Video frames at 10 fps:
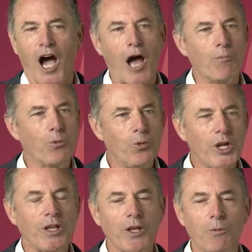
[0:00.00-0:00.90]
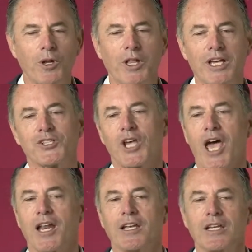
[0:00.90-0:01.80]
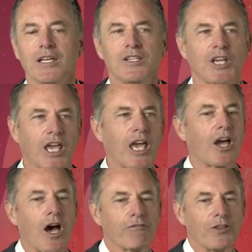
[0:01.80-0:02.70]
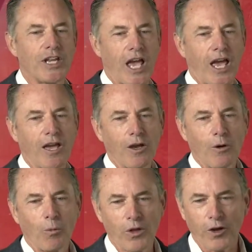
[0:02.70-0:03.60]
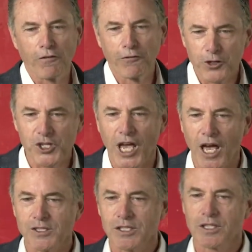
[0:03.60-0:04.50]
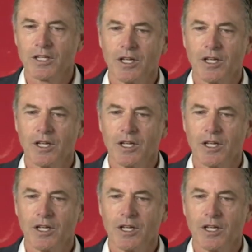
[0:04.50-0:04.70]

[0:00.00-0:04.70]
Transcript: I'm really, really excited to kick off the day with our first guest,